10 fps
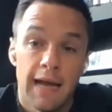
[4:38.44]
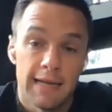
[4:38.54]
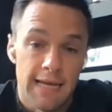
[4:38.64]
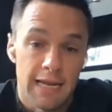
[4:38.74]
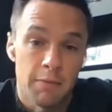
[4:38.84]

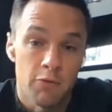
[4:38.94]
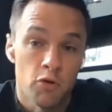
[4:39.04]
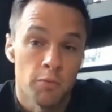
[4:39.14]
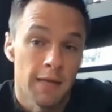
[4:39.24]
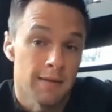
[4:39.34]
and telling my
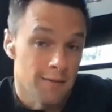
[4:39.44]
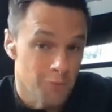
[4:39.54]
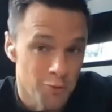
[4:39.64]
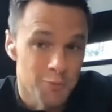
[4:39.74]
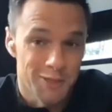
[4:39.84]
roommate that the
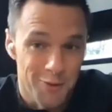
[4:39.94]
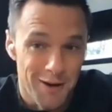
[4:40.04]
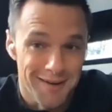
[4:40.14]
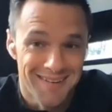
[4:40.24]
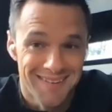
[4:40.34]
room was too hot.